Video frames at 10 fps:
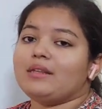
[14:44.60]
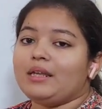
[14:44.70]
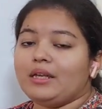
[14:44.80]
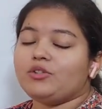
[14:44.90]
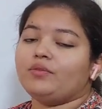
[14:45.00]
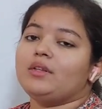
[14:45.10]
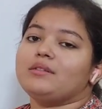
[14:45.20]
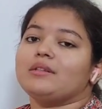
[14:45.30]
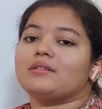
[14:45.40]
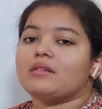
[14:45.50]
Each of the
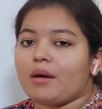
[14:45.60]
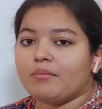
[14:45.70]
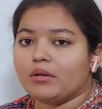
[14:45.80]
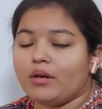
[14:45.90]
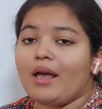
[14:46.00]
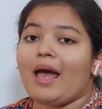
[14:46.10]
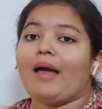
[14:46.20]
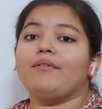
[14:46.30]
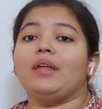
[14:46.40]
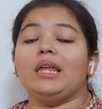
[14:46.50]
6 number
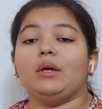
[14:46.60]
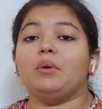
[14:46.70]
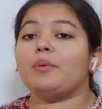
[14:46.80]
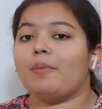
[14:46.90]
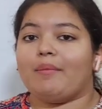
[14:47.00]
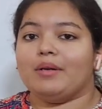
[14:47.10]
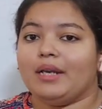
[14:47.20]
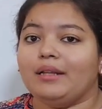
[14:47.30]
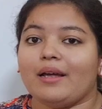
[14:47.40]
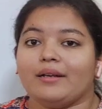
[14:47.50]
have equal
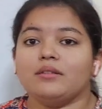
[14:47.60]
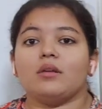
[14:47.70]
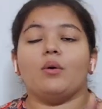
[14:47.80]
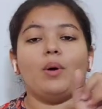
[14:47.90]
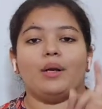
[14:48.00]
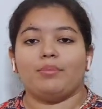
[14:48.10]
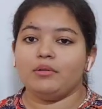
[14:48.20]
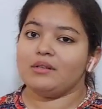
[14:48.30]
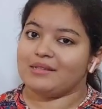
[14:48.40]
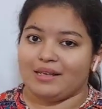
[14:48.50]
probability, that is 1
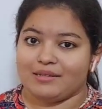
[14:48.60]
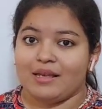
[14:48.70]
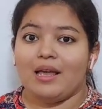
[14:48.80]
upon 6.